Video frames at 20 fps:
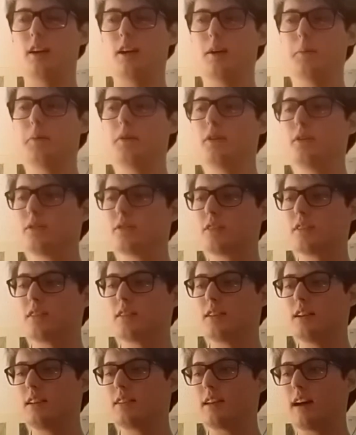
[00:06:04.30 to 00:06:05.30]
But those are the
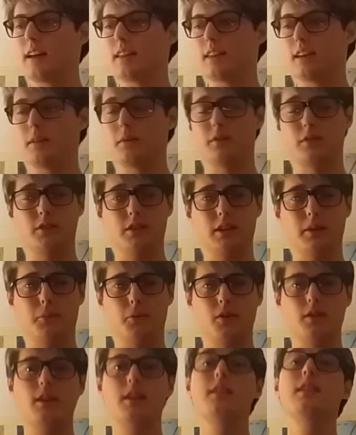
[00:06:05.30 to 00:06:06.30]
scenes that I thought were really
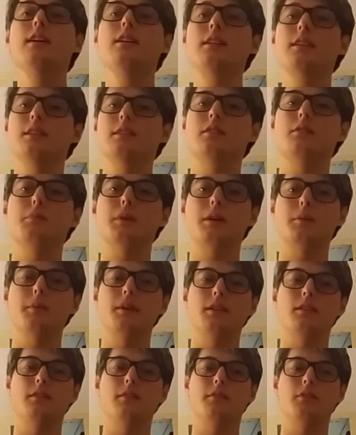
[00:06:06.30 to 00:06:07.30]
important. And then in
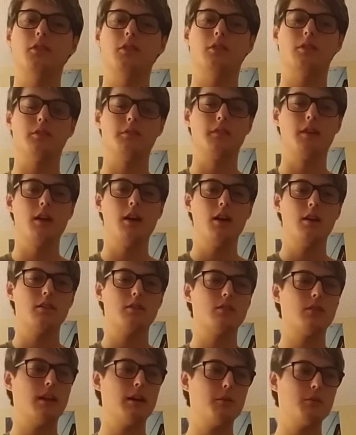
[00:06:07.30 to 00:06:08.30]
Spider-Man, so
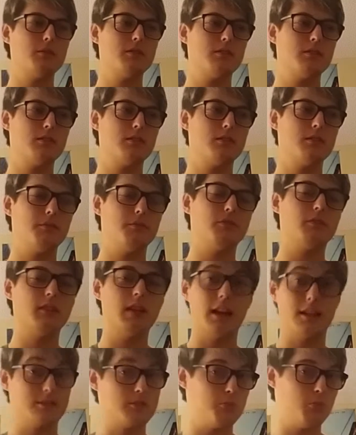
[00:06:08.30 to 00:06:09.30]
that was
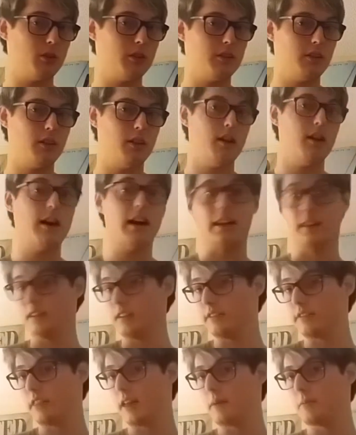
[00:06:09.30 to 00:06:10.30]
TASM 1. I
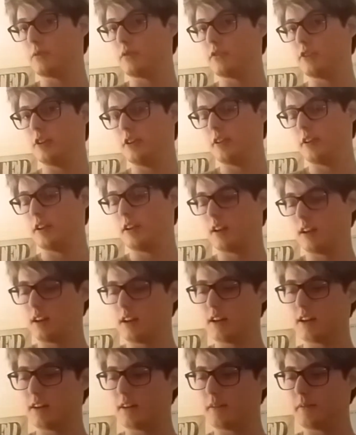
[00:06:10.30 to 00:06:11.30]
love that movie.
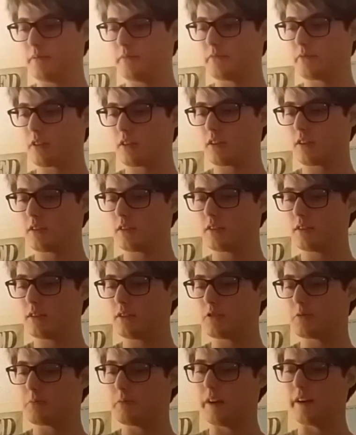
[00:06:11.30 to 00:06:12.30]

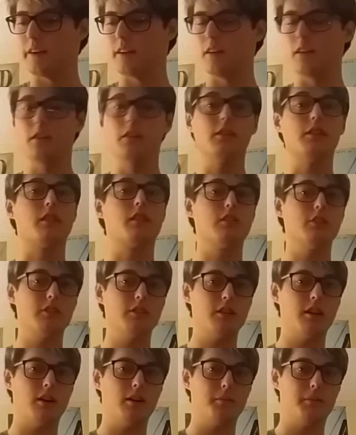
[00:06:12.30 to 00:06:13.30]
It's my third
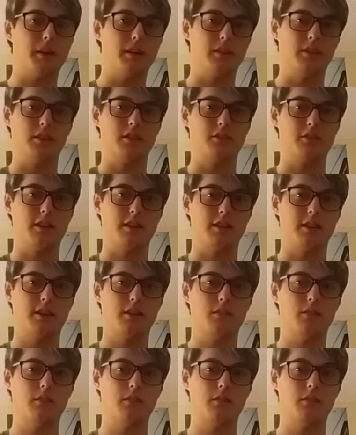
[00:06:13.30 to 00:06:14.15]
on my list right now.